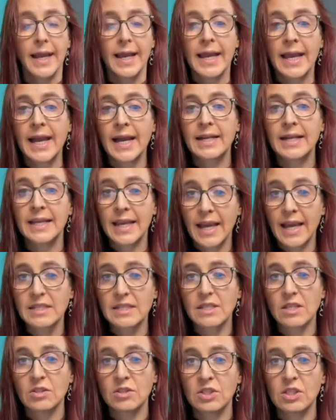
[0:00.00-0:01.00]
And
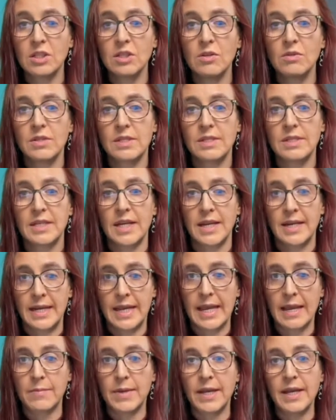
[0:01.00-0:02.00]
yes, continuous
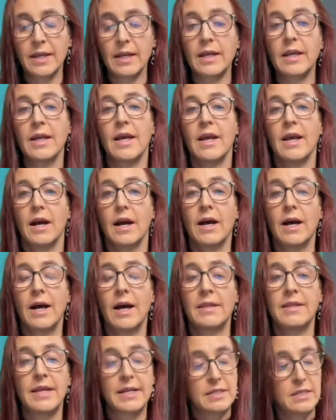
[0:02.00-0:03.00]
dynamic.
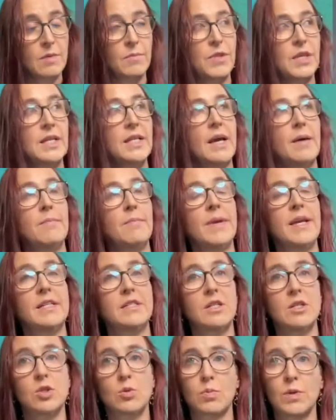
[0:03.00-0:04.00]
That's something that
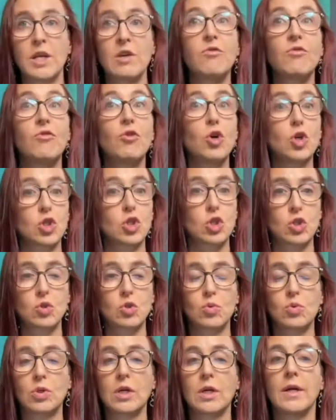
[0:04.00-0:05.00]
makes it swing for
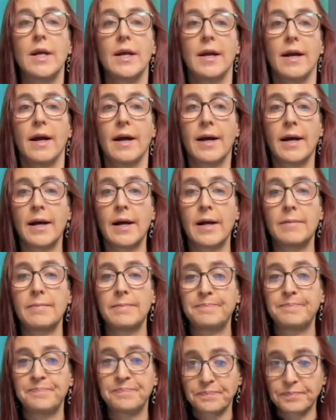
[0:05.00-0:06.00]
sure. And